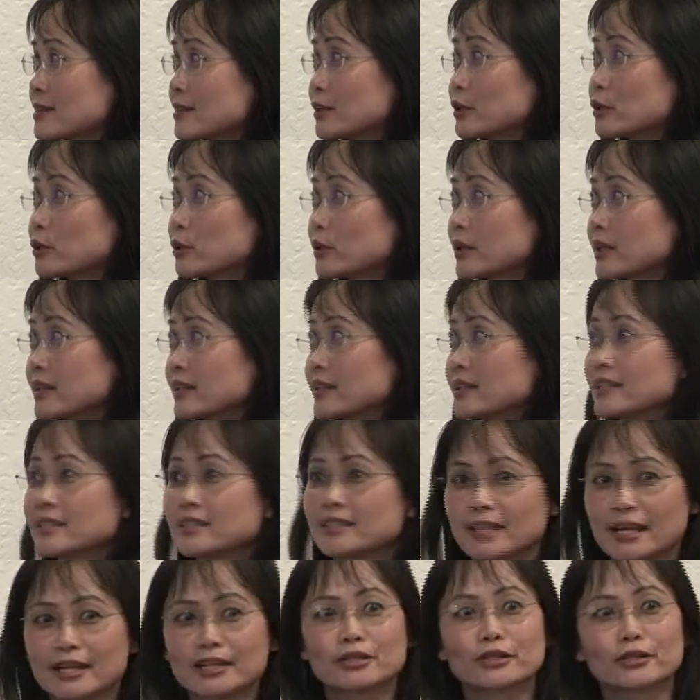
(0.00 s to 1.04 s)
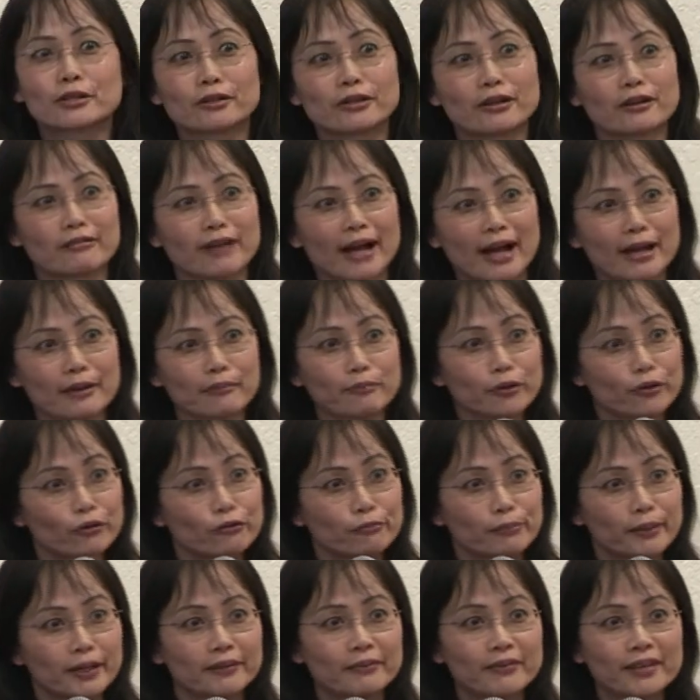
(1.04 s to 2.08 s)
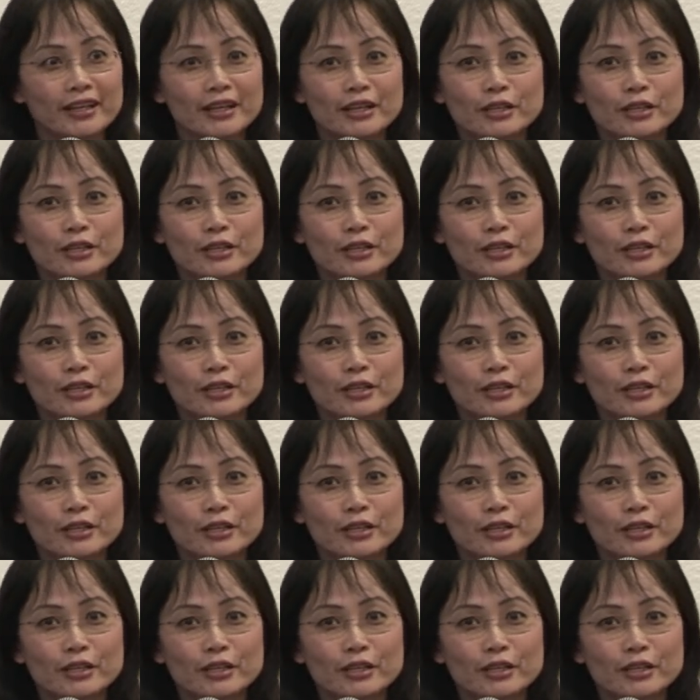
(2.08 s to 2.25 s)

literally the center of eye movement.